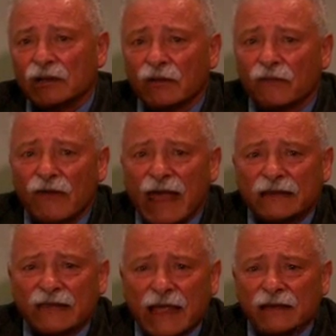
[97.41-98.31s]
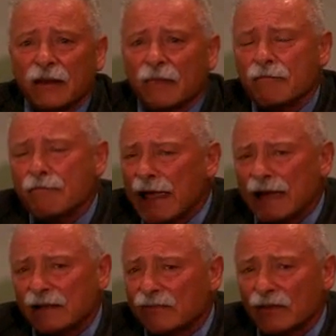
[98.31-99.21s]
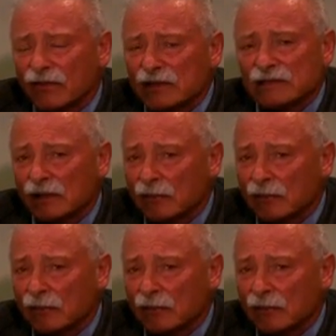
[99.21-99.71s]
to the fact that many of the things